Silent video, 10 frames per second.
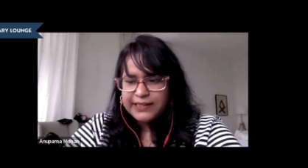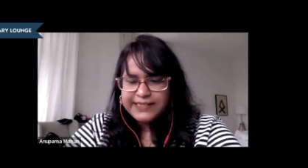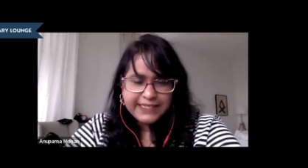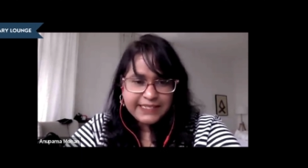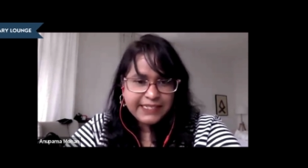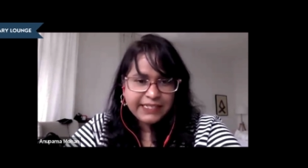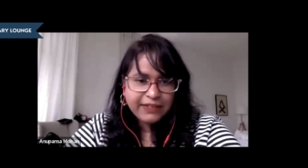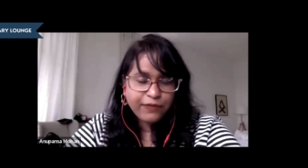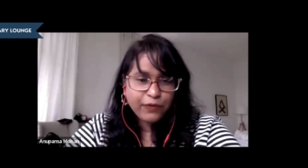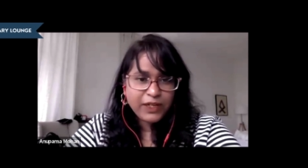technique
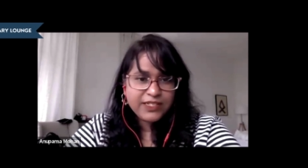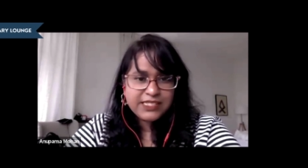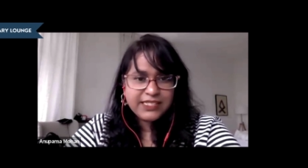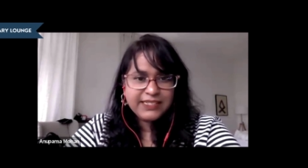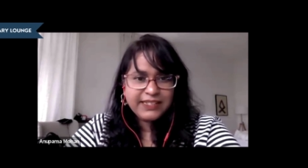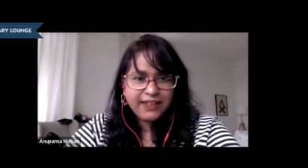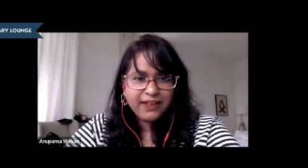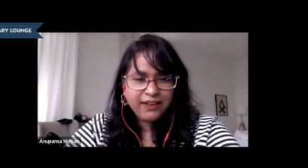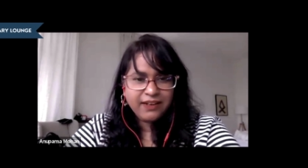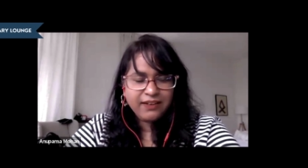if you can see
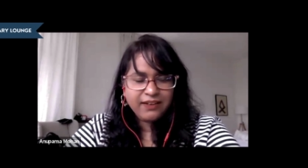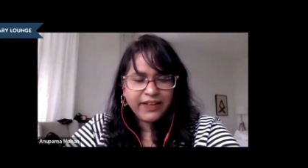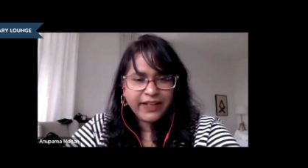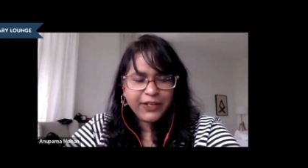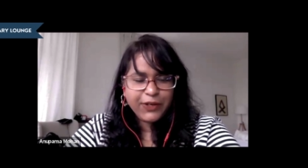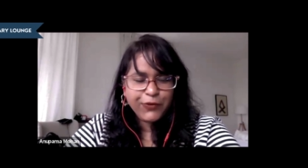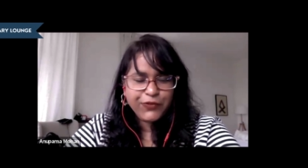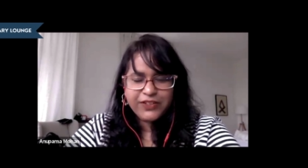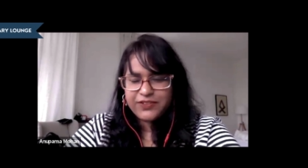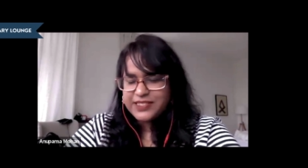uh, any of the
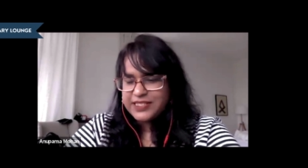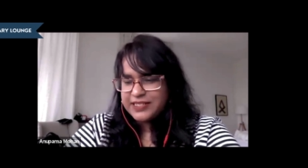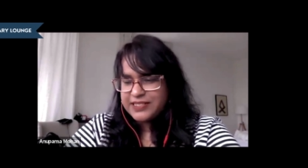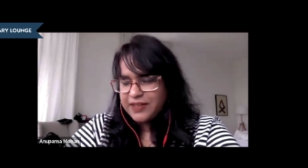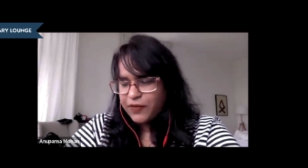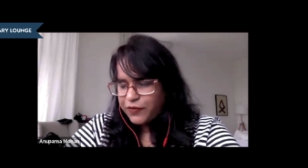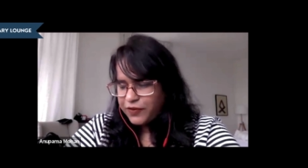interesting stuff